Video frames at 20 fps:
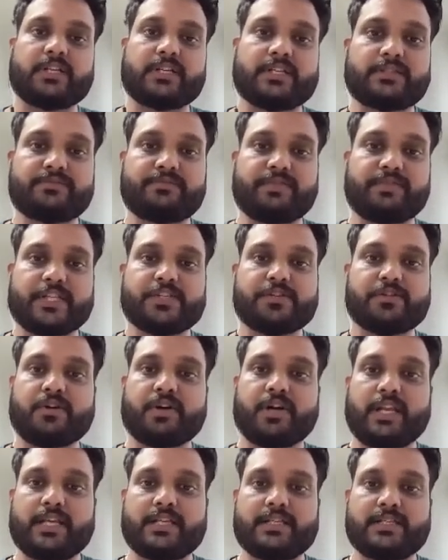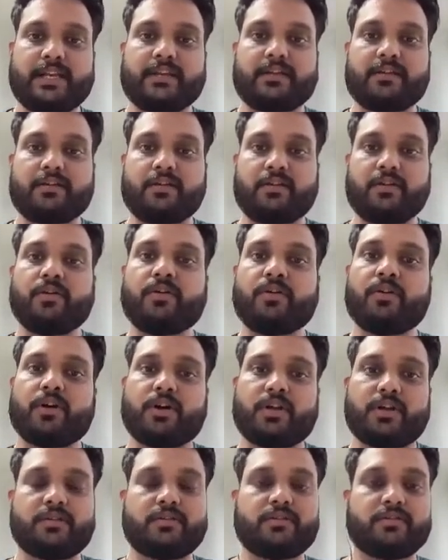this fetch call as like low,
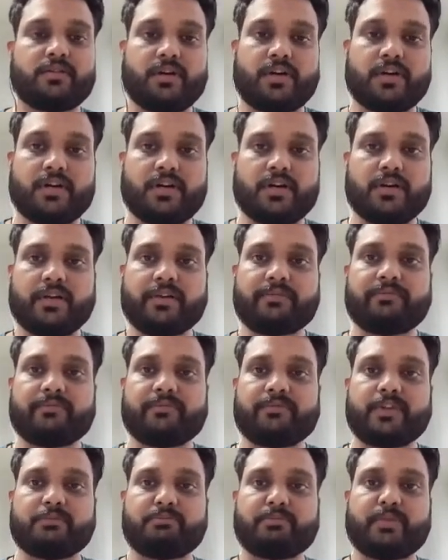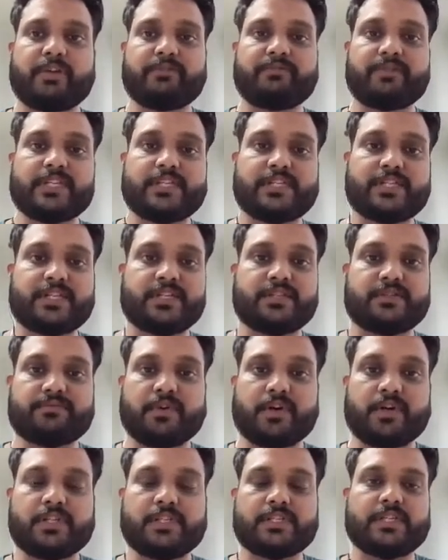or if the prefetched is
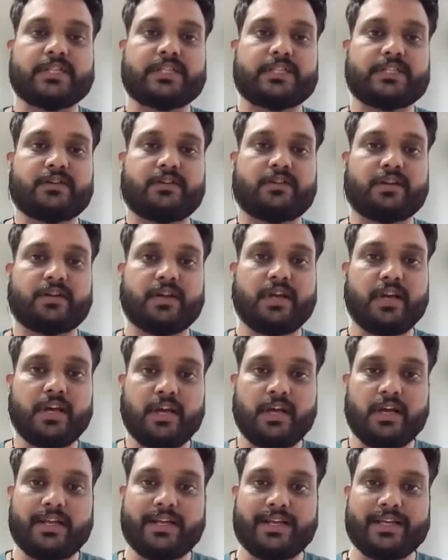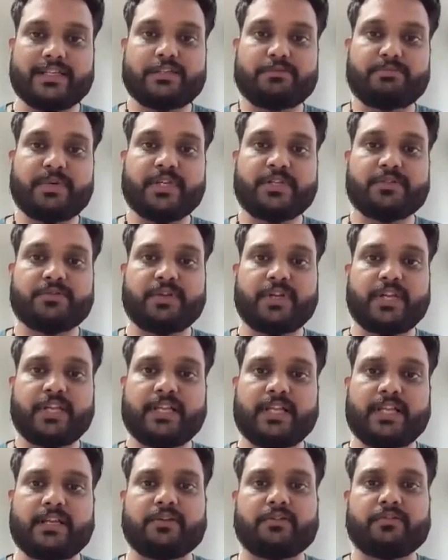false, it's on next page only,
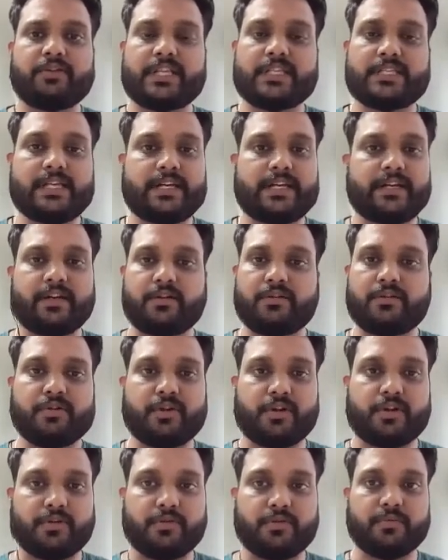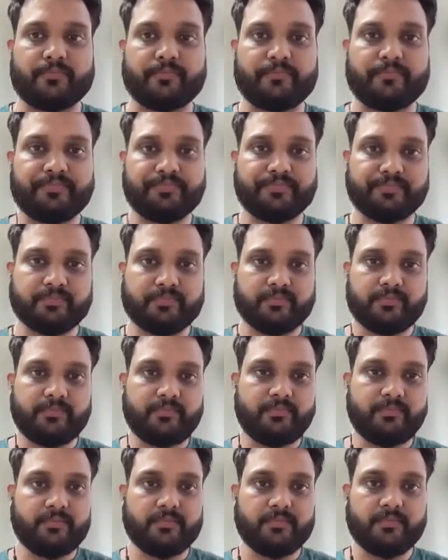then you can set it to auto.
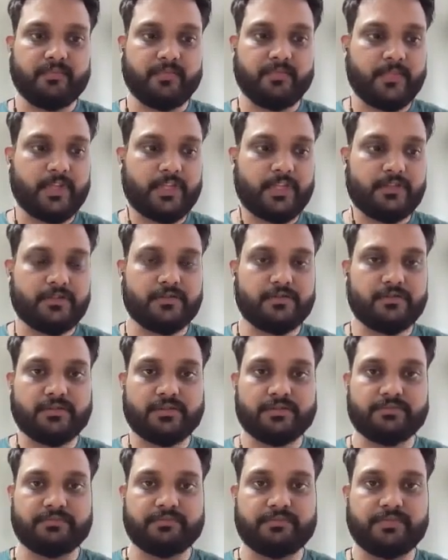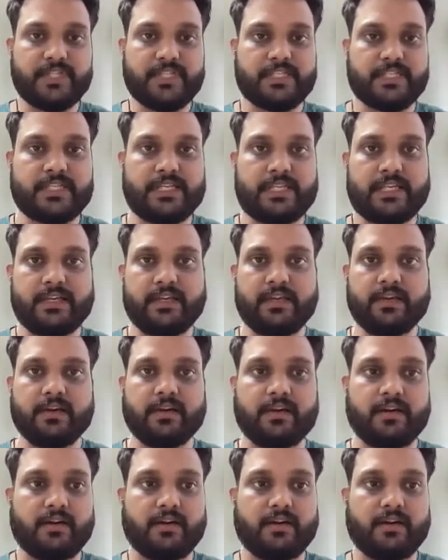So if we see